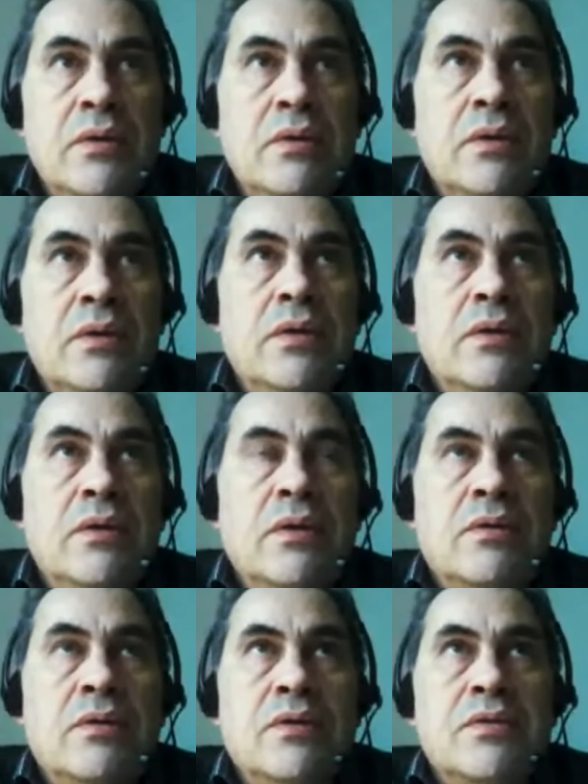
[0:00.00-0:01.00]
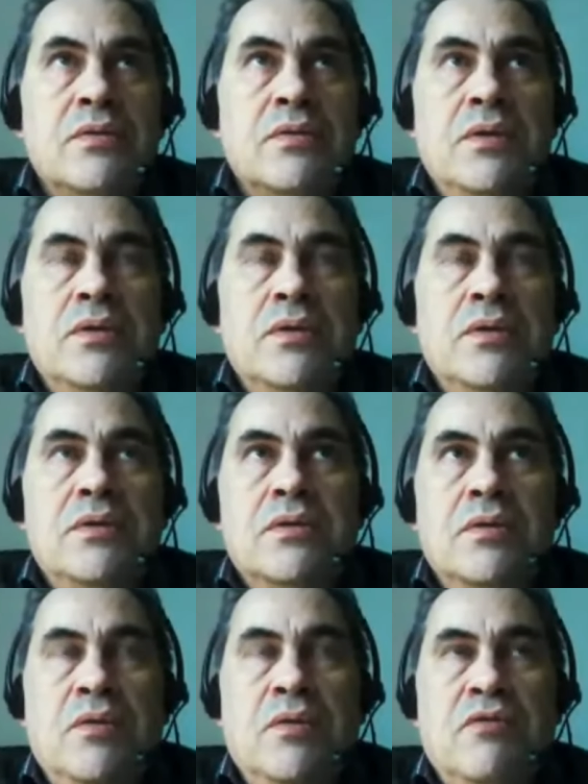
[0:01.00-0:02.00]
uh, across these
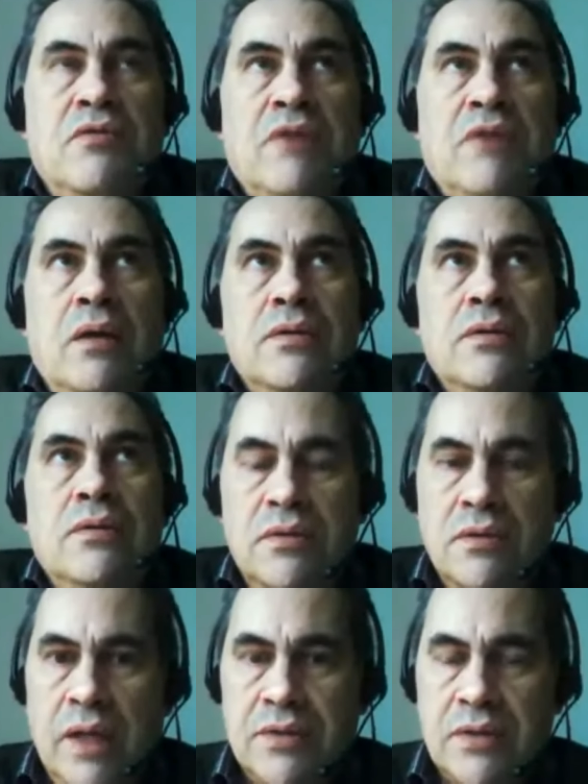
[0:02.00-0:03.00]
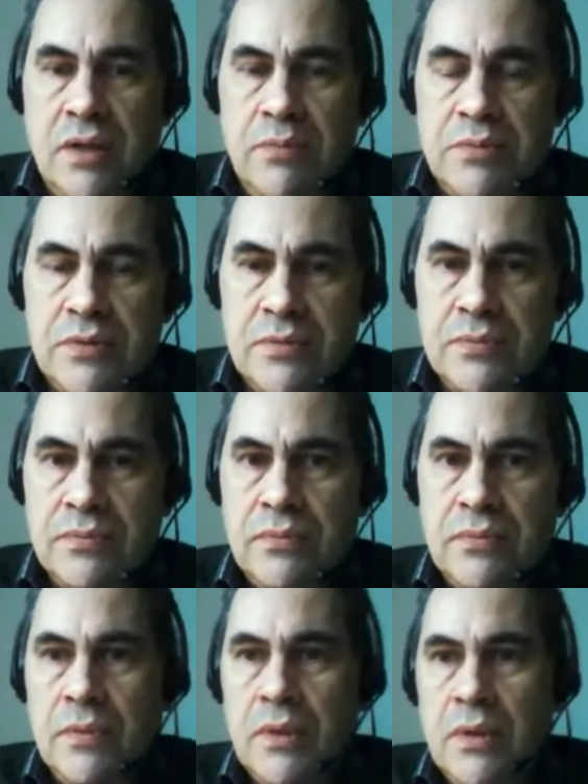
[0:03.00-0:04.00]
newfangled digital
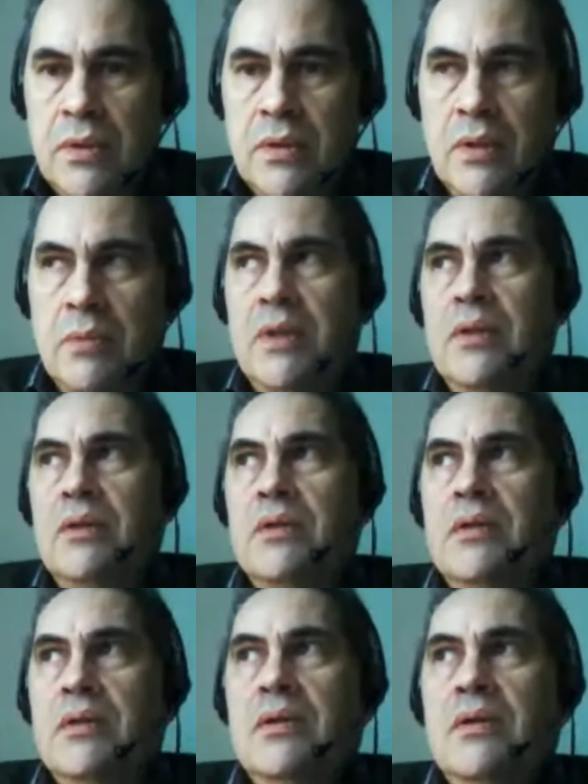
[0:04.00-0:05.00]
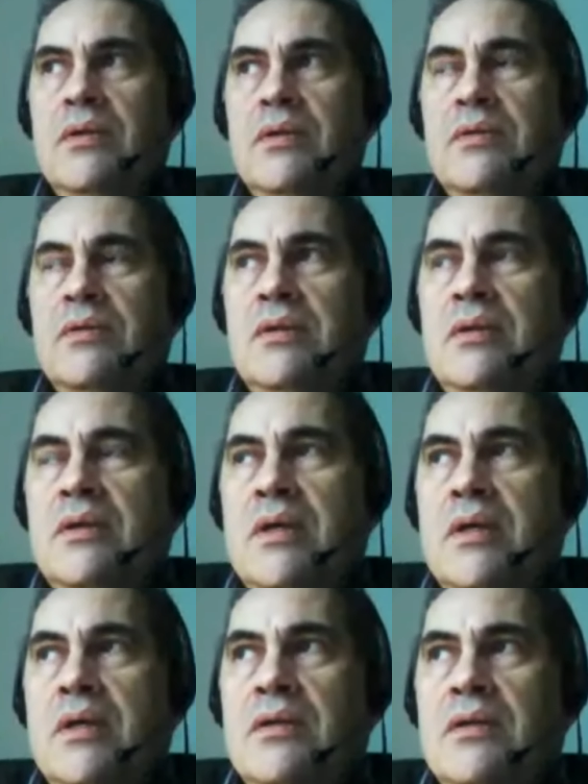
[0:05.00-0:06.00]
landscapes. I mean, it's still
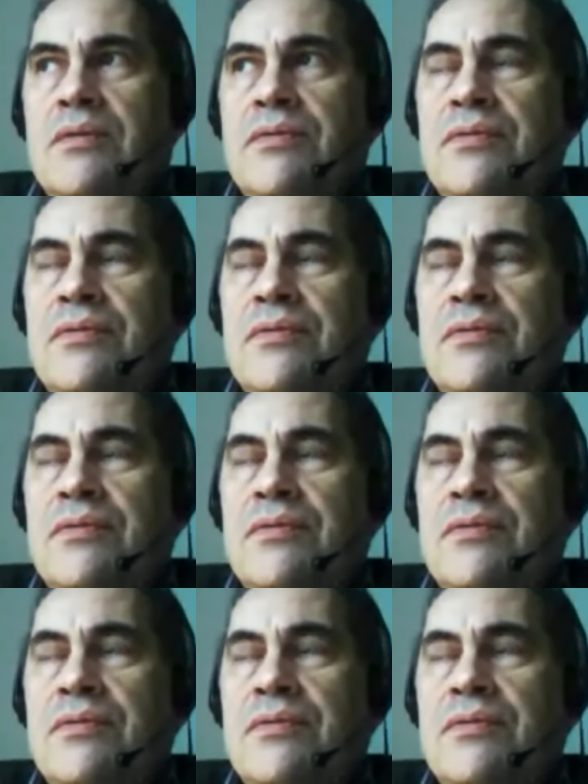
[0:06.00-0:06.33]
kind of,